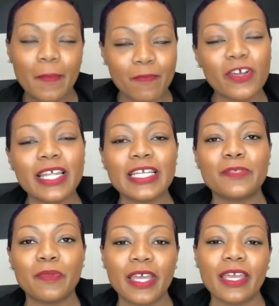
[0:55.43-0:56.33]
really
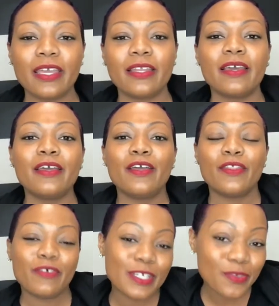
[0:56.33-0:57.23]
explain
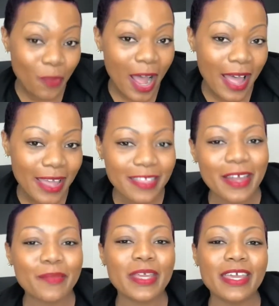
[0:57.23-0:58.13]
the reason why that
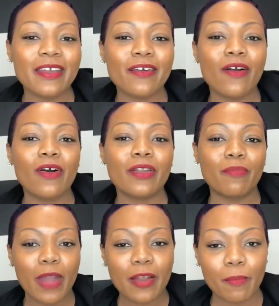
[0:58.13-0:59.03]
I'm here on a
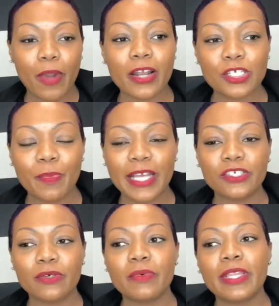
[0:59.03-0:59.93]
broader
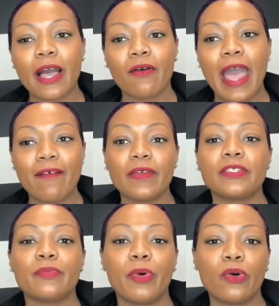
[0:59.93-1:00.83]
spectrum without having
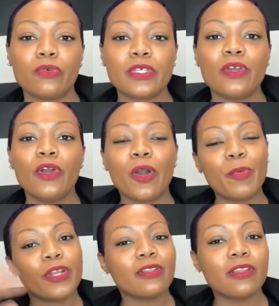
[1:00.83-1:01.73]
to post or
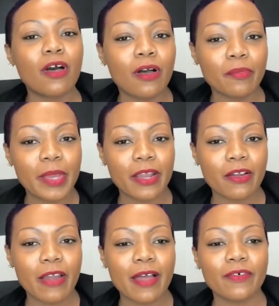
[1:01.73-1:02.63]
put a long
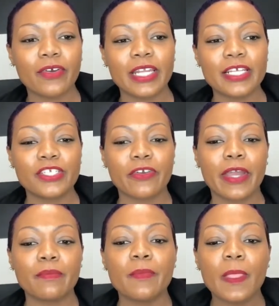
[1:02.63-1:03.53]
paragraph on
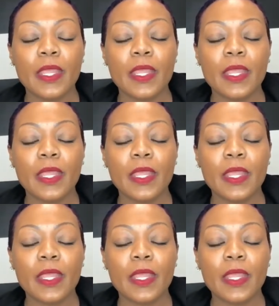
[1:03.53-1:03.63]
Instagram.